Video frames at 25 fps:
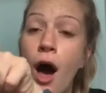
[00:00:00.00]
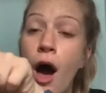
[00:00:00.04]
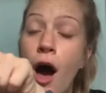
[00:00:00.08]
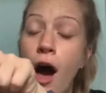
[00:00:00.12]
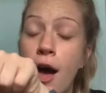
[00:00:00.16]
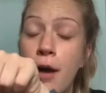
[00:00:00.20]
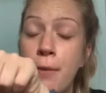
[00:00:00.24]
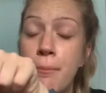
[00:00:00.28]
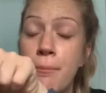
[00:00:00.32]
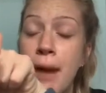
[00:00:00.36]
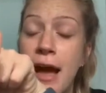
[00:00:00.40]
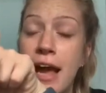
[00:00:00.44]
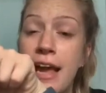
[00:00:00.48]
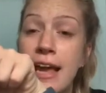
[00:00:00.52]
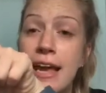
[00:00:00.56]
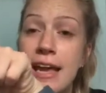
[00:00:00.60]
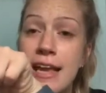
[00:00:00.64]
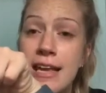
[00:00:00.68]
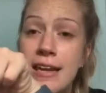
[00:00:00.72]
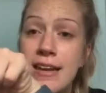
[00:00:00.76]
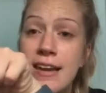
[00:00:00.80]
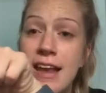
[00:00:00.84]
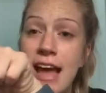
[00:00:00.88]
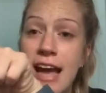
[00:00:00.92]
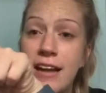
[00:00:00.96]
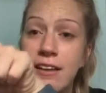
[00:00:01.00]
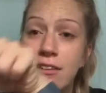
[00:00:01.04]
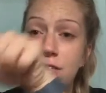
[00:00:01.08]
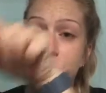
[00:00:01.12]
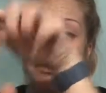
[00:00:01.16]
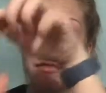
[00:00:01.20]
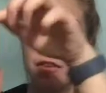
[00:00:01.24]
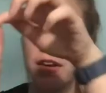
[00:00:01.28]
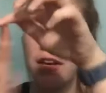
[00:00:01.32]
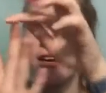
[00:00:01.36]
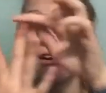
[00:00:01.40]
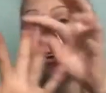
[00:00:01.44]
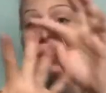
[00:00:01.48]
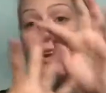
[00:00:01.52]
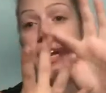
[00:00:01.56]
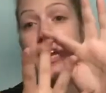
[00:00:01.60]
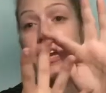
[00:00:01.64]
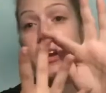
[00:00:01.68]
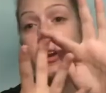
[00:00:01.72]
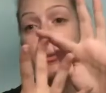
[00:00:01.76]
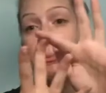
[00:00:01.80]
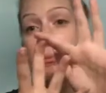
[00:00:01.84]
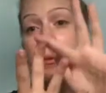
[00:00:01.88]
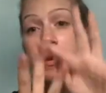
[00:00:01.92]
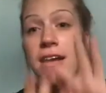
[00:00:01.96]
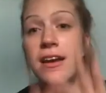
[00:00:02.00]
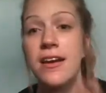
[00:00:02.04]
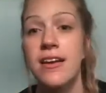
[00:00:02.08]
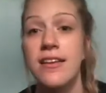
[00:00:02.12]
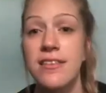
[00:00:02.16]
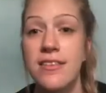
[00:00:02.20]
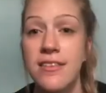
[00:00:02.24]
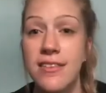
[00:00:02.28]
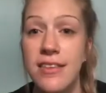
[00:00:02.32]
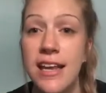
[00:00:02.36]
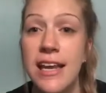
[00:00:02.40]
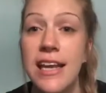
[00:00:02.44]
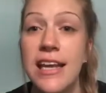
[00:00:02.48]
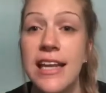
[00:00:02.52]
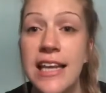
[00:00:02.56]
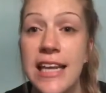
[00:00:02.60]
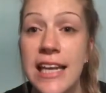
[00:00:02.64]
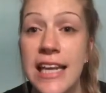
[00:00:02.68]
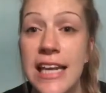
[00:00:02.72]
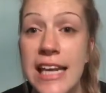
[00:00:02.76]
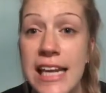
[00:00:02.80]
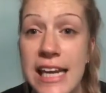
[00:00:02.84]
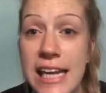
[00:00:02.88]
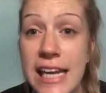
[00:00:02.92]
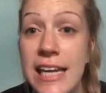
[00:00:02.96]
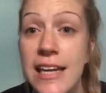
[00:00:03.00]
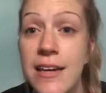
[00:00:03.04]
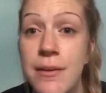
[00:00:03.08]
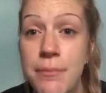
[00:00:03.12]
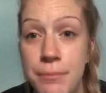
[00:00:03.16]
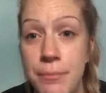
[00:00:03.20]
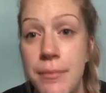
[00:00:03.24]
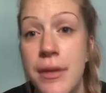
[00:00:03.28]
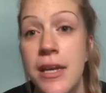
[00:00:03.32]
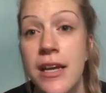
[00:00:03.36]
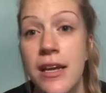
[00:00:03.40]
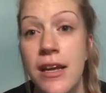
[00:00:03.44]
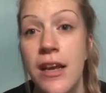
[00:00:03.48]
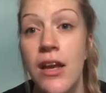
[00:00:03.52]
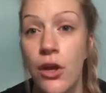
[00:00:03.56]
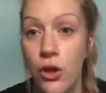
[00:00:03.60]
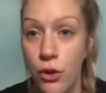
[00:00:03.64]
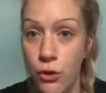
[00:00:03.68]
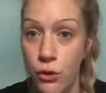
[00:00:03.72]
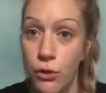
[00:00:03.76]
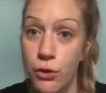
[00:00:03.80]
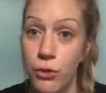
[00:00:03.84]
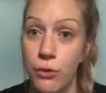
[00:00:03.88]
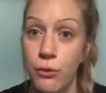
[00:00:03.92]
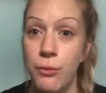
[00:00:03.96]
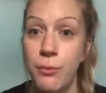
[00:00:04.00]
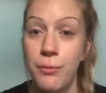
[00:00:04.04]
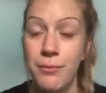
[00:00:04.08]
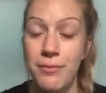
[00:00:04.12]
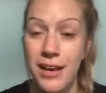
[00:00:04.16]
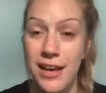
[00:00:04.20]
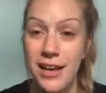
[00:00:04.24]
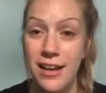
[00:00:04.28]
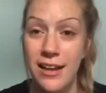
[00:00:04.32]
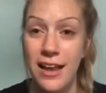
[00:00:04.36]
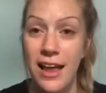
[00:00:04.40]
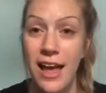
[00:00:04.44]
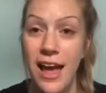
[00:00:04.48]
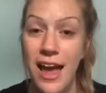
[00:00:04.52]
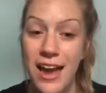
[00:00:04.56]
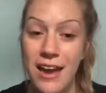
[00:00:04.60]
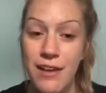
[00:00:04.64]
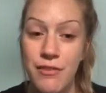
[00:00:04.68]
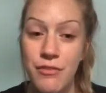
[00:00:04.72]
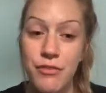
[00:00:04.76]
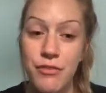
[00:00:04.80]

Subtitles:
on my index finger here because they lead me through my life.